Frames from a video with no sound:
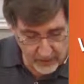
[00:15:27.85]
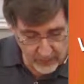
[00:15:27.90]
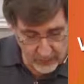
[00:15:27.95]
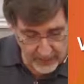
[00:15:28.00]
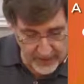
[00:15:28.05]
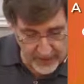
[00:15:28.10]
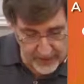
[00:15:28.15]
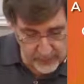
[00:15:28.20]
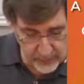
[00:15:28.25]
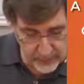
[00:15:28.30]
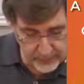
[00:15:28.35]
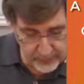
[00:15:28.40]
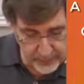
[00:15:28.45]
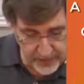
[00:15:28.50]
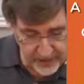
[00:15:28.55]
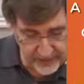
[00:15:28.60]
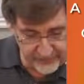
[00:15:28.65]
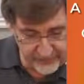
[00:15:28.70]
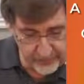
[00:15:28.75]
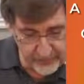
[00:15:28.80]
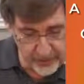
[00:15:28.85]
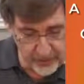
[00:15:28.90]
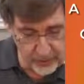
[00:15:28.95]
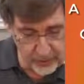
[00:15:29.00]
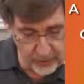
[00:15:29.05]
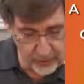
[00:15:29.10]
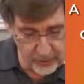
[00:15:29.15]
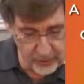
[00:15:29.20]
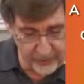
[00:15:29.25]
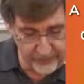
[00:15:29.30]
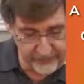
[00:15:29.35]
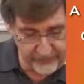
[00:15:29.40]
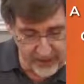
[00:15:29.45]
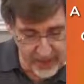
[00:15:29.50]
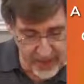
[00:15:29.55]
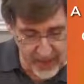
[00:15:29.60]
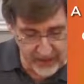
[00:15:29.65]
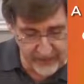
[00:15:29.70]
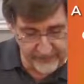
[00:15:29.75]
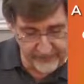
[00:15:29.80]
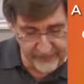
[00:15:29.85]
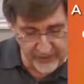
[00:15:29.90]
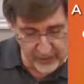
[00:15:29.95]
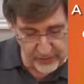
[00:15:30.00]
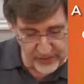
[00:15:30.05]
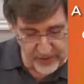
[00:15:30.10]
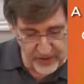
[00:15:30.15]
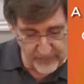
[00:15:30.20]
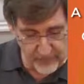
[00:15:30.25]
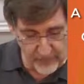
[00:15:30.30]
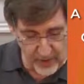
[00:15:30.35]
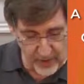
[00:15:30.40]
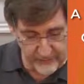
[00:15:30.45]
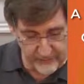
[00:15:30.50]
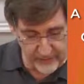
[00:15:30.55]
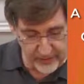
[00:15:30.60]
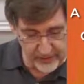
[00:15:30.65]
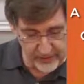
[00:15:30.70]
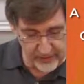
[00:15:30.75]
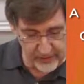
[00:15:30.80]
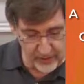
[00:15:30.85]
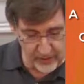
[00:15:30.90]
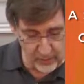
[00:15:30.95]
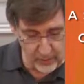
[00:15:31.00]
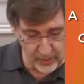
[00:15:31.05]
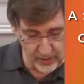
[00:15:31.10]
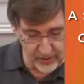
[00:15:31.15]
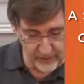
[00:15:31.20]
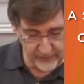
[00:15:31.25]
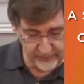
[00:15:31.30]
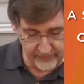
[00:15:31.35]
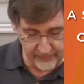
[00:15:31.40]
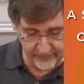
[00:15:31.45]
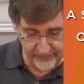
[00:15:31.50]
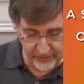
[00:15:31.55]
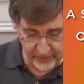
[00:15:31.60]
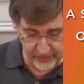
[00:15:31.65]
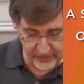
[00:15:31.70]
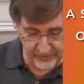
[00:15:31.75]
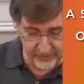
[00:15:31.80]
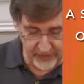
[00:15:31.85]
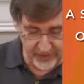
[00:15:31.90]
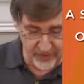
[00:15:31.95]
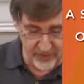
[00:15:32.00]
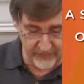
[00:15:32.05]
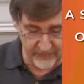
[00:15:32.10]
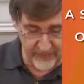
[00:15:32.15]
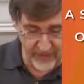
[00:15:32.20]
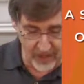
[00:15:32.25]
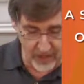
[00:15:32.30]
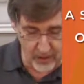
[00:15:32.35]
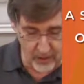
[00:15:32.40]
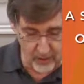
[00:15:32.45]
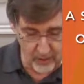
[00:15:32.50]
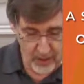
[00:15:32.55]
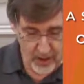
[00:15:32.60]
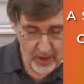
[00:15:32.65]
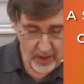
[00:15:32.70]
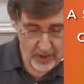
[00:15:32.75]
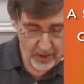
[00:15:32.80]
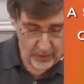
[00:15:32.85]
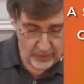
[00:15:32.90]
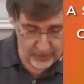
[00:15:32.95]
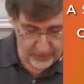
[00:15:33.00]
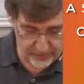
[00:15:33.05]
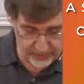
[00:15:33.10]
When anyone brings from the herd or flock a fellowship offering to the Lord to fulfill a special vow or as